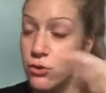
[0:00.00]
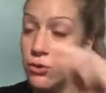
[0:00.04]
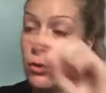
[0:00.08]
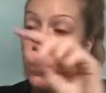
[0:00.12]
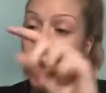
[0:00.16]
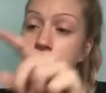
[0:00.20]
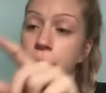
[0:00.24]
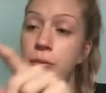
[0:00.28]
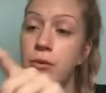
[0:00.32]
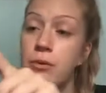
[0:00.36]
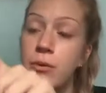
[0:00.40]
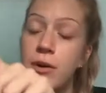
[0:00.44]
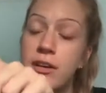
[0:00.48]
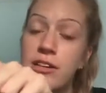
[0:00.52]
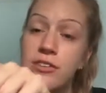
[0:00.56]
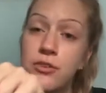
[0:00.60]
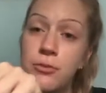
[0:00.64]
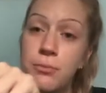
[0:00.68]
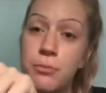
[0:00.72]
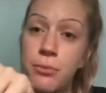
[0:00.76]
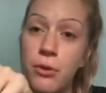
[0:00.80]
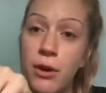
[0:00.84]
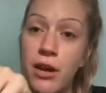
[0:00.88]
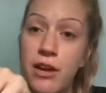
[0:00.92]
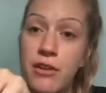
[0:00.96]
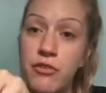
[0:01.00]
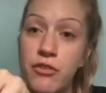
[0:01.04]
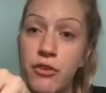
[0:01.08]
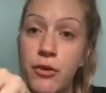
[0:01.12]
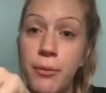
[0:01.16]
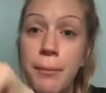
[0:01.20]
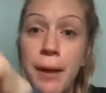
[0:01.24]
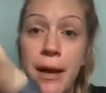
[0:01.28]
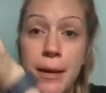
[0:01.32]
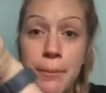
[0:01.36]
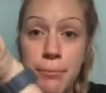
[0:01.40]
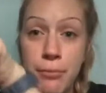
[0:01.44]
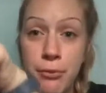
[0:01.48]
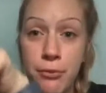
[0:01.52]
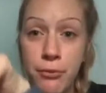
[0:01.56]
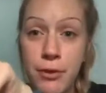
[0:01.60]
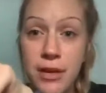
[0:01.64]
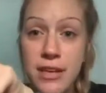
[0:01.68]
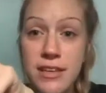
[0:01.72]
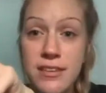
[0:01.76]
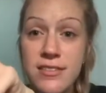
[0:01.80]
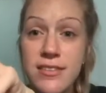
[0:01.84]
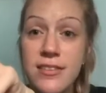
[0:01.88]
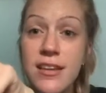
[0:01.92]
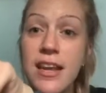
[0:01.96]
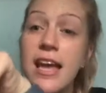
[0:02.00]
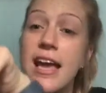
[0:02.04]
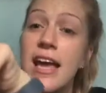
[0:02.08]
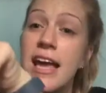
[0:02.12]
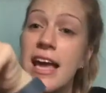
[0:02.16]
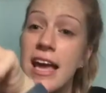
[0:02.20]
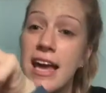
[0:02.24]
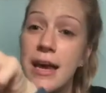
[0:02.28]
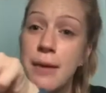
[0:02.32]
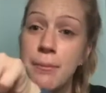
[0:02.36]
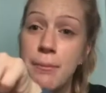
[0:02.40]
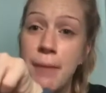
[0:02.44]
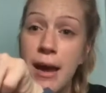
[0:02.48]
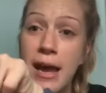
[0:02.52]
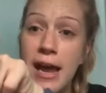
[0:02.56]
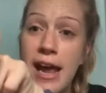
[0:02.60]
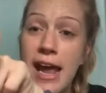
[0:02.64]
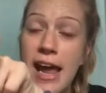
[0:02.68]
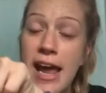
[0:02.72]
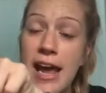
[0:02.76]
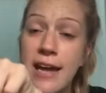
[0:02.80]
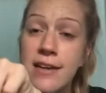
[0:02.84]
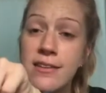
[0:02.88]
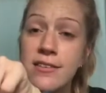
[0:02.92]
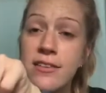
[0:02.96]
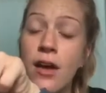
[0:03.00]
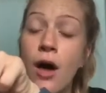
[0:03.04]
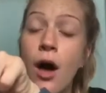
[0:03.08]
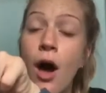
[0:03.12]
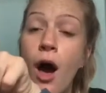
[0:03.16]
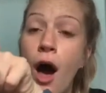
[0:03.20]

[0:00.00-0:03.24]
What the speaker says: So I would want to pray for my priest and my aunt